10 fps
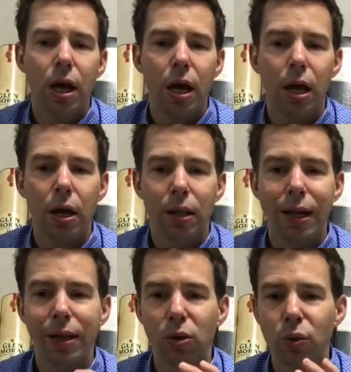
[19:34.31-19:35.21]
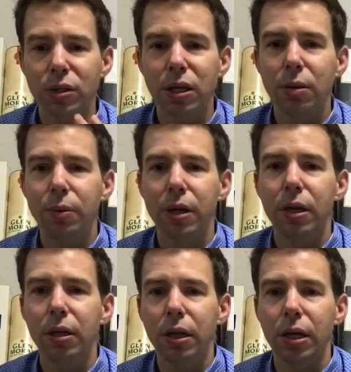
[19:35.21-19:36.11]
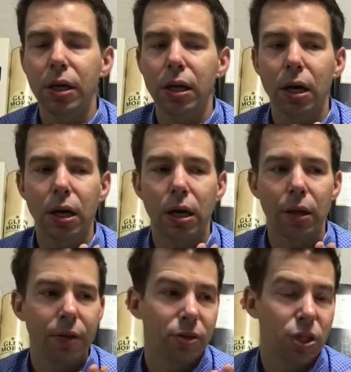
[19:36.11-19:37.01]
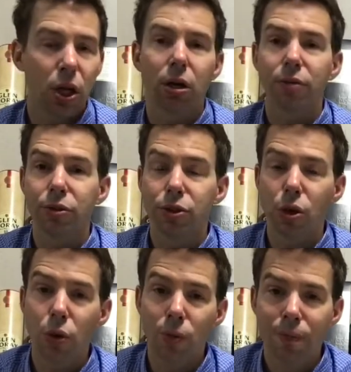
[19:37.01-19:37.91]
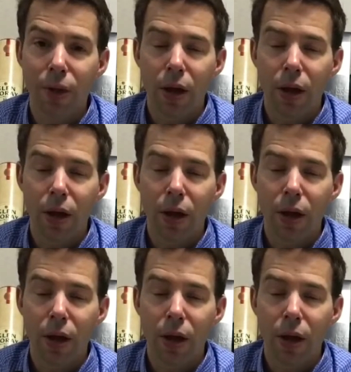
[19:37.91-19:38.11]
letting the whiskey be the star of the show.